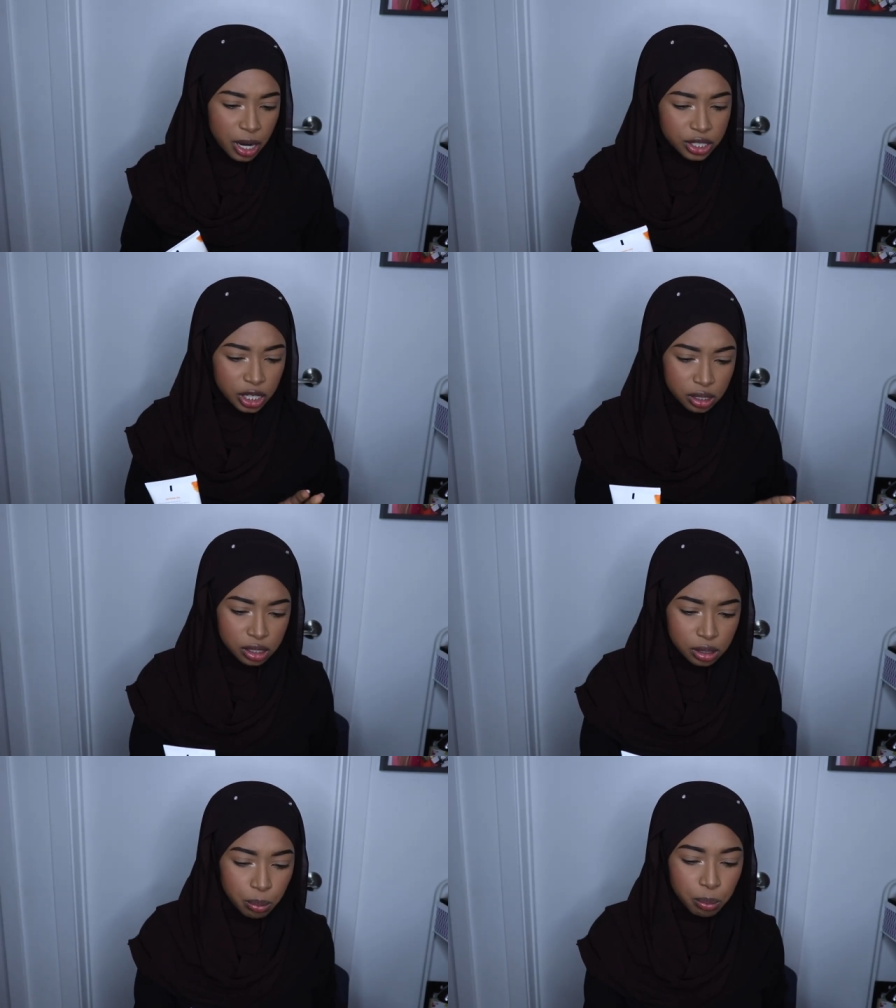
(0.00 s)

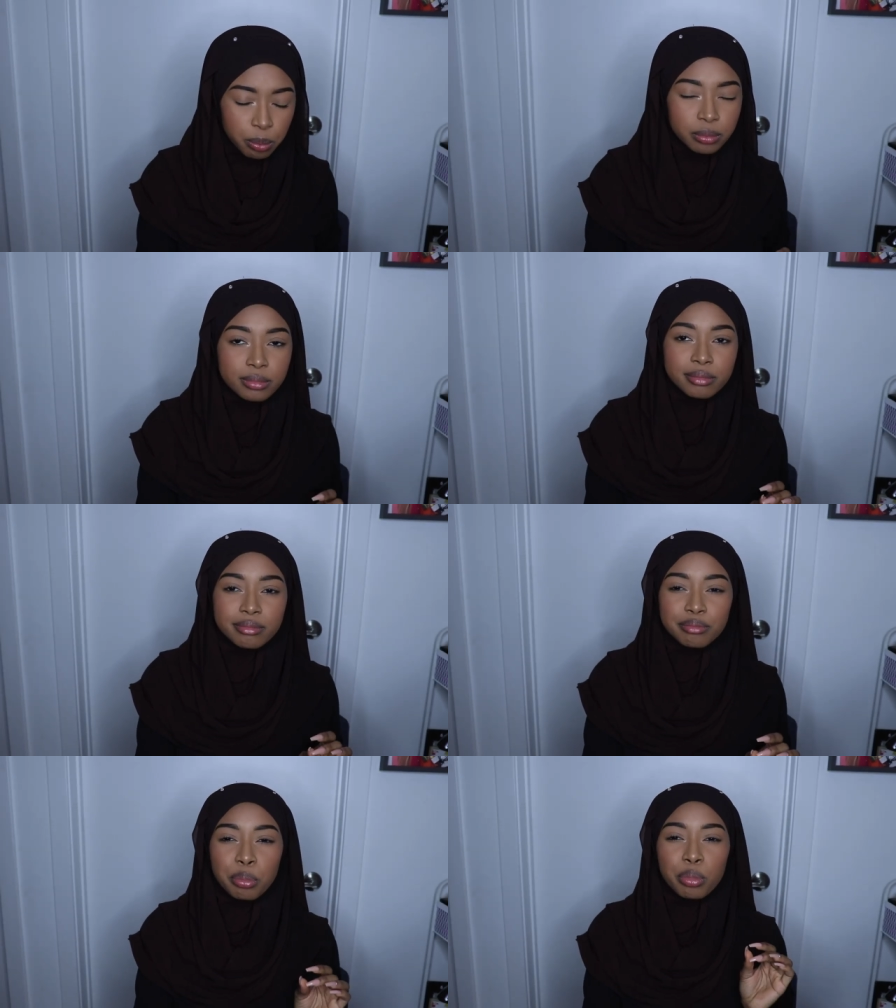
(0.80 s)
projects,
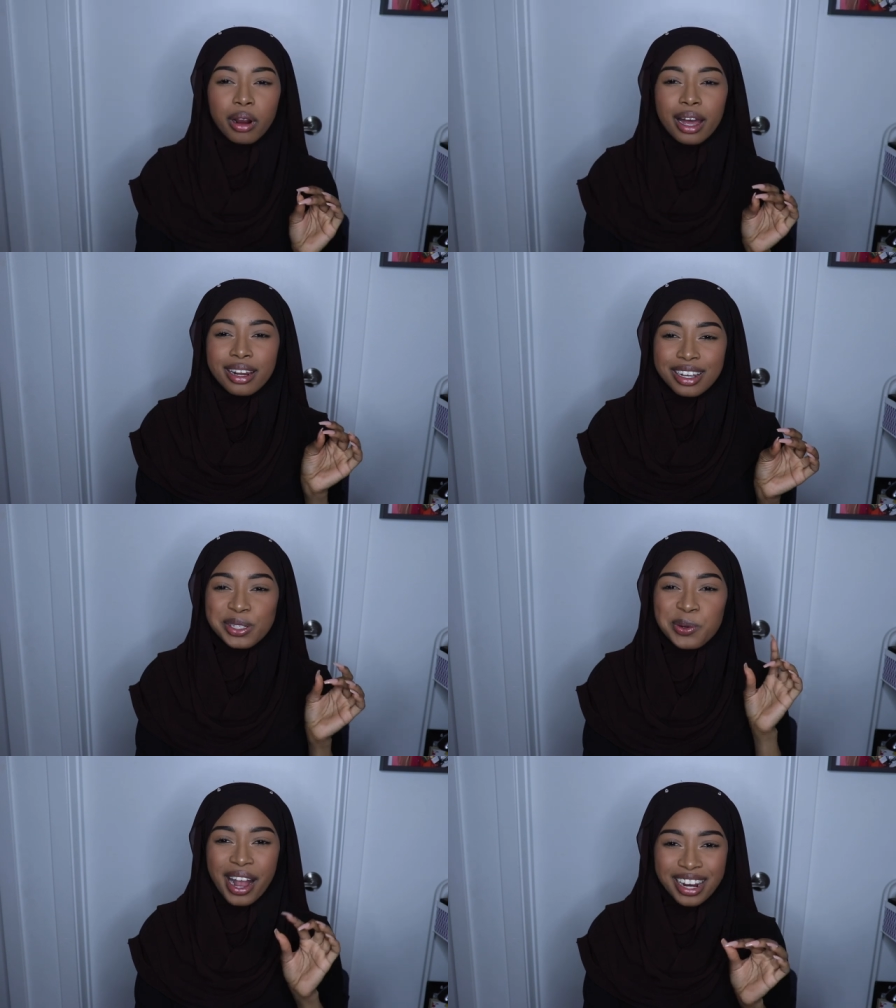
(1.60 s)

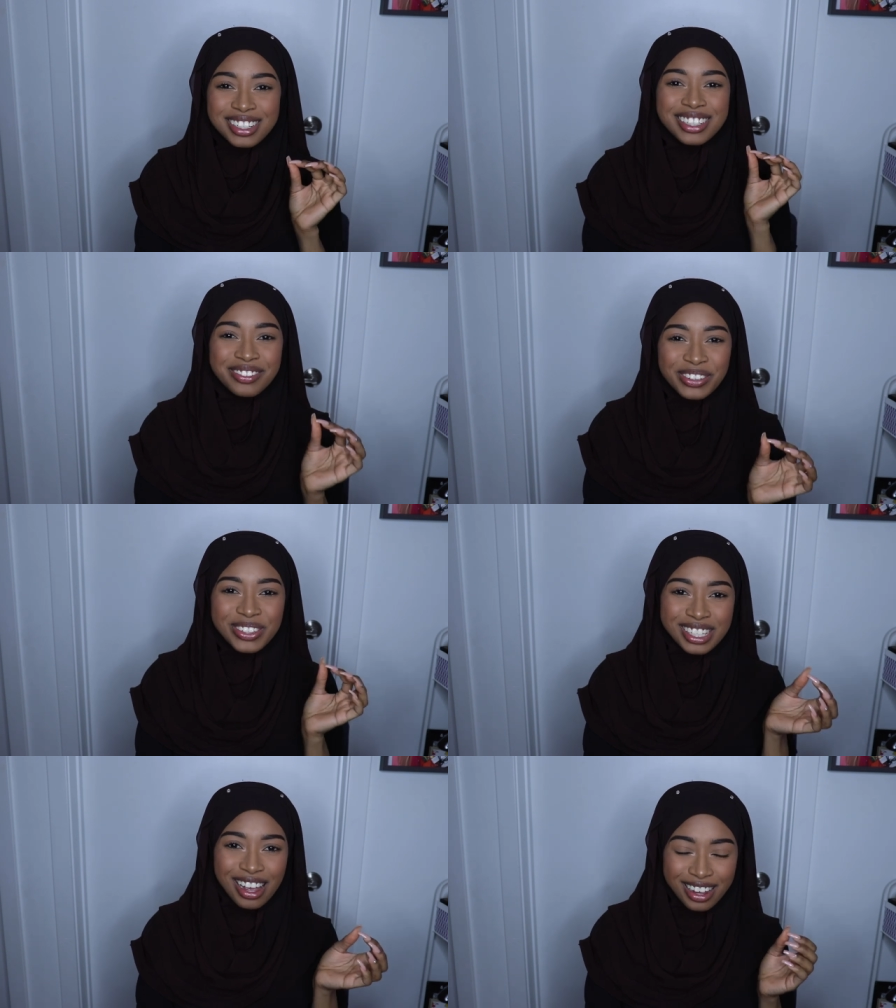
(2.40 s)
products were actually
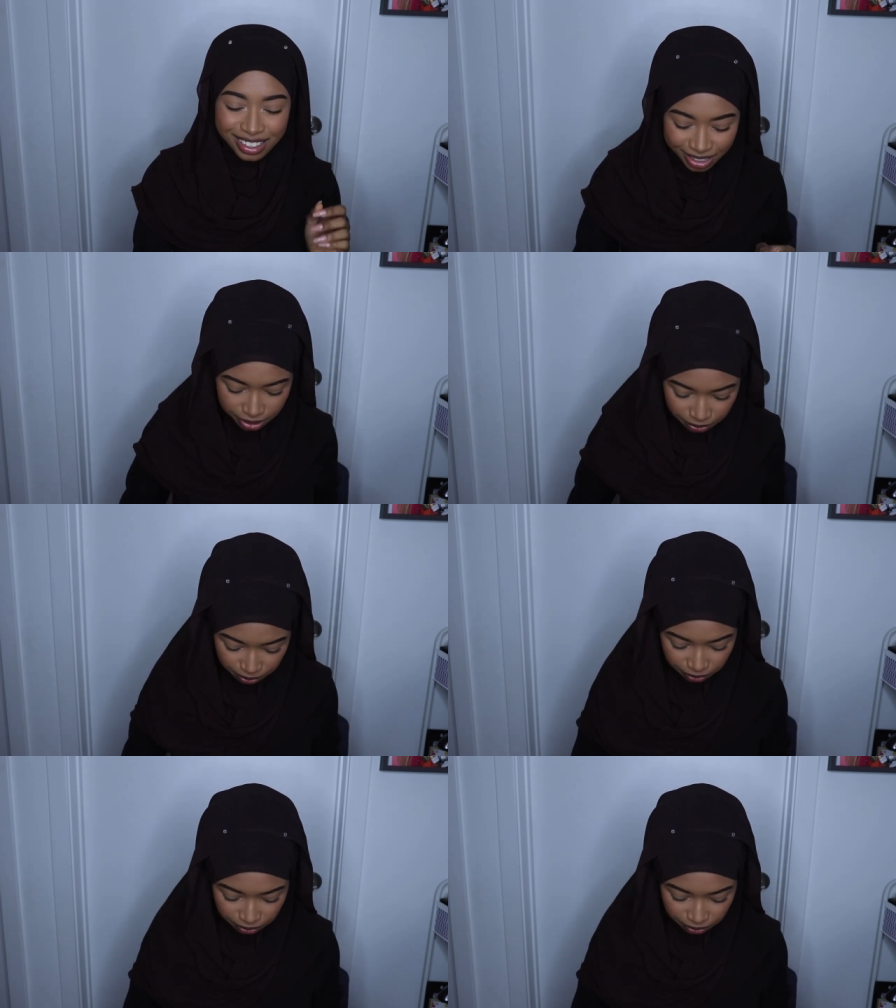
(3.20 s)
full size.